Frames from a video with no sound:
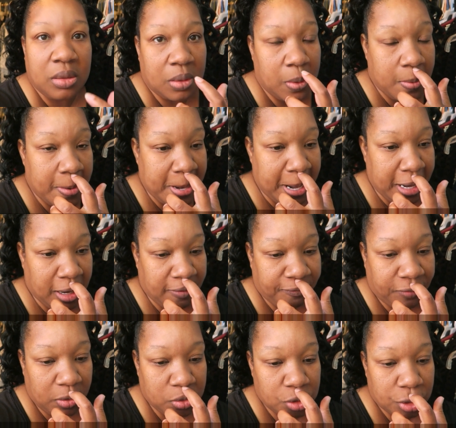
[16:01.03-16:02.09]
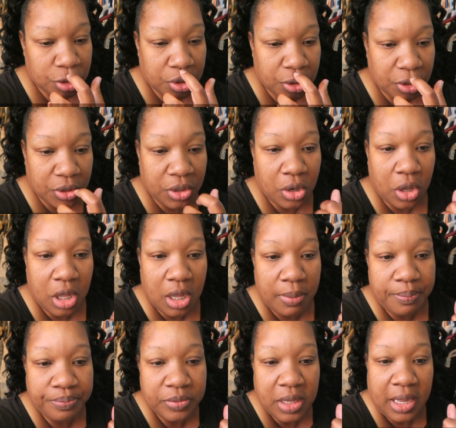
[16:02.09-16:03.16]
on doing in the future
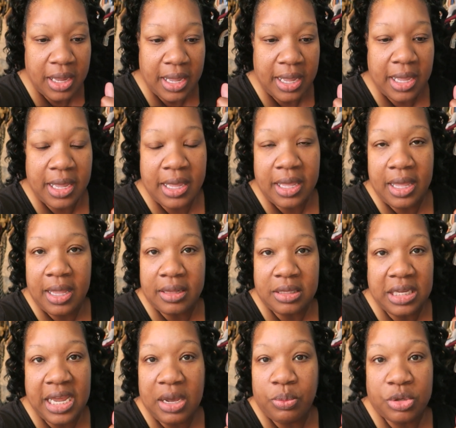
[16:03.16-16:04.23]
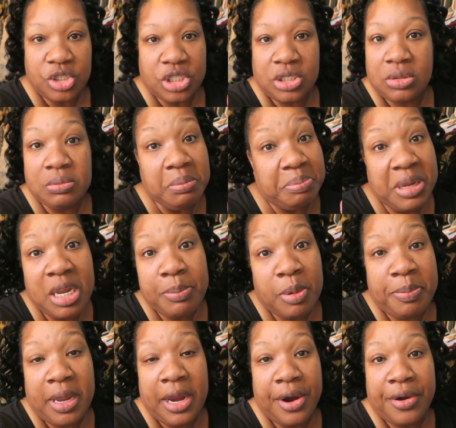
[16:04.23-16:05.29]
um, and yeah we're just being
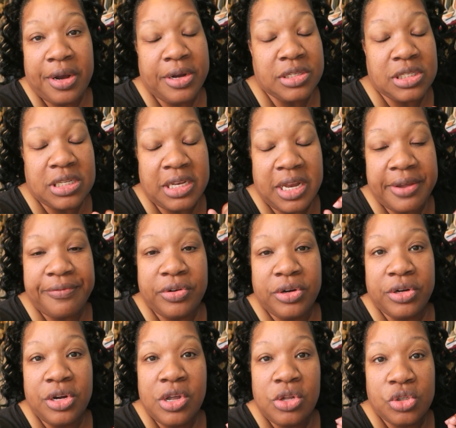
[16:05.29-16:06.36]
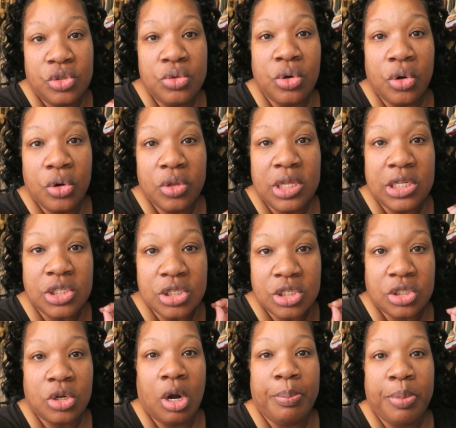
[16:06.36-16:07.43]
prepared it's never too early to
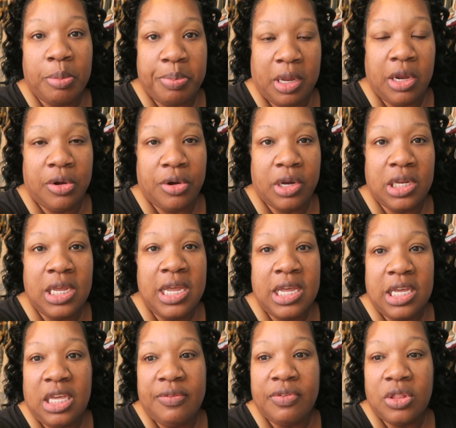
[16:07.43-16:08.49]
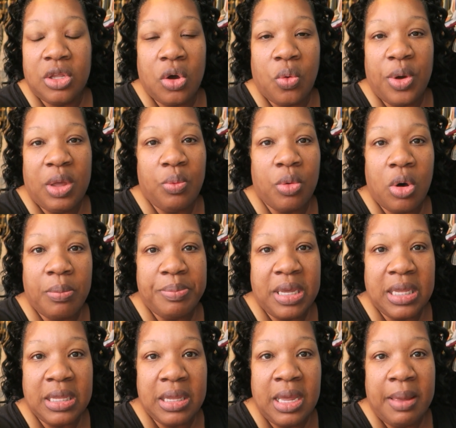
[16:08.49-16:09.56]
start preparing even though it won't
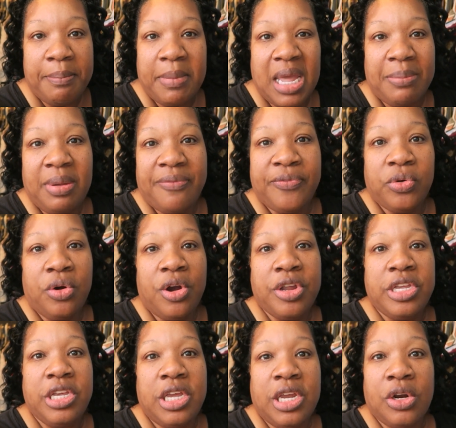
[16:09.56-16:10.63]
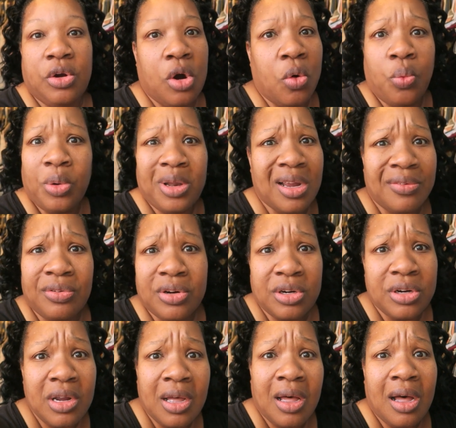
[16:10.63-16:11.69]
be maybe for a year or
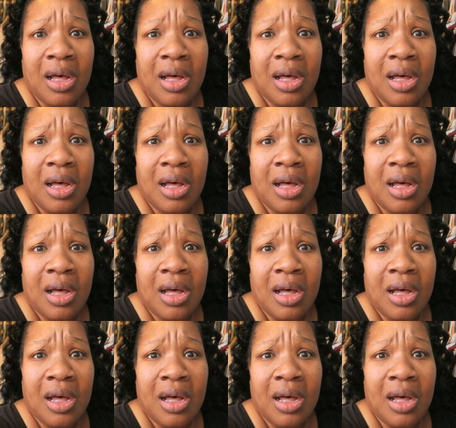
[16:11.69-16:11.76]
whatever